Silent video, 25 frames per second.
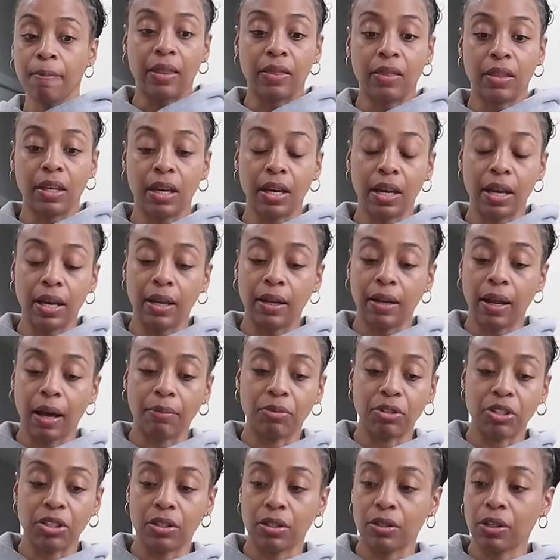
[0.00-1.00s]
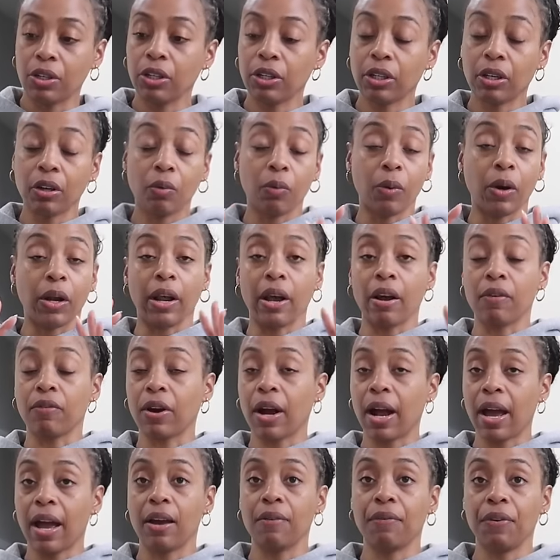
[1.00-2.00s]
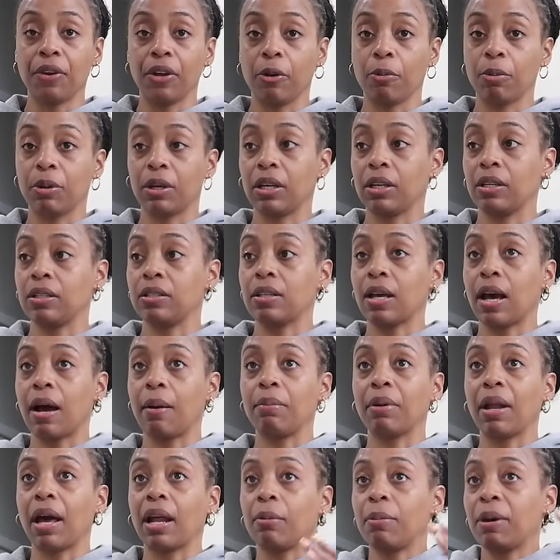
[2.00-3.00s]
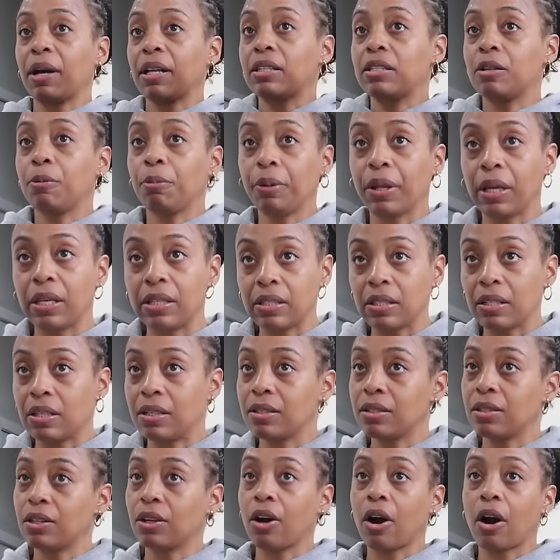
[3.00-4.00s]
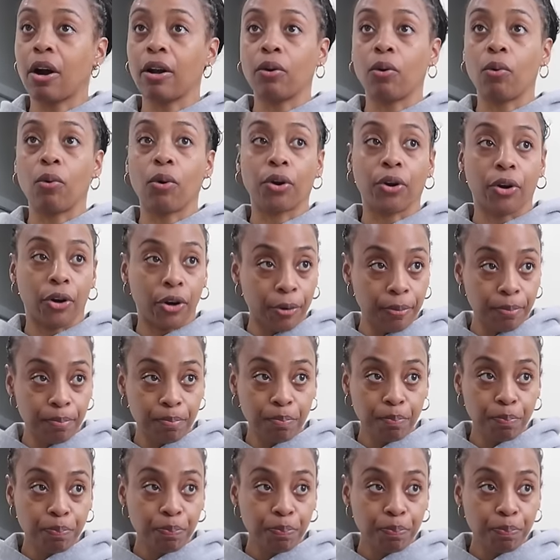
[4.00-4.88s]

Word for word: And then I'm just cooking whatever I have here because I'm not about to place an Instacart order.